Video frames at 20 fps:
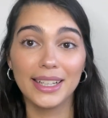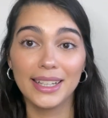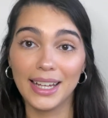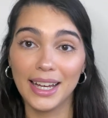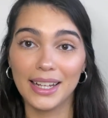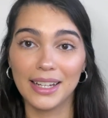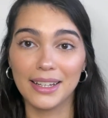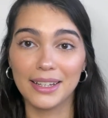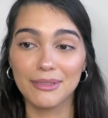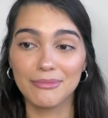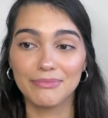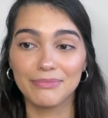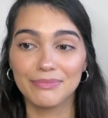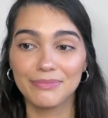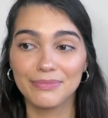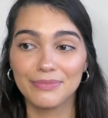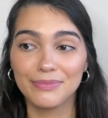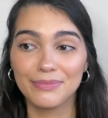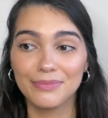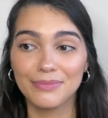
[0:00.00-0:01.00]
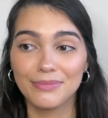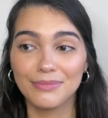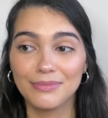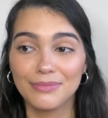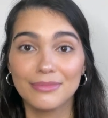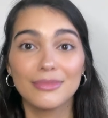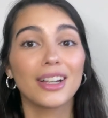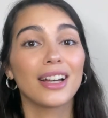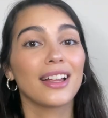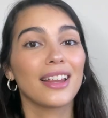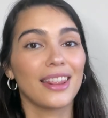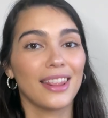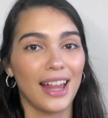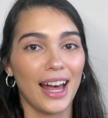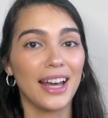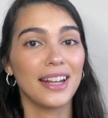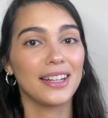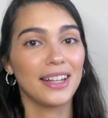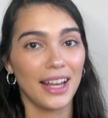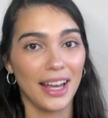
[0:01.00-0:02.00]
get it
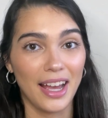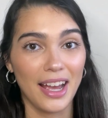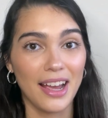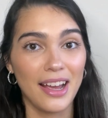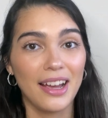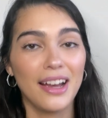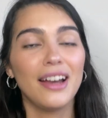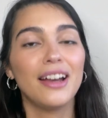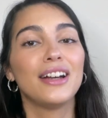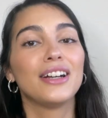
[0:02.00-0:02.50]
that day.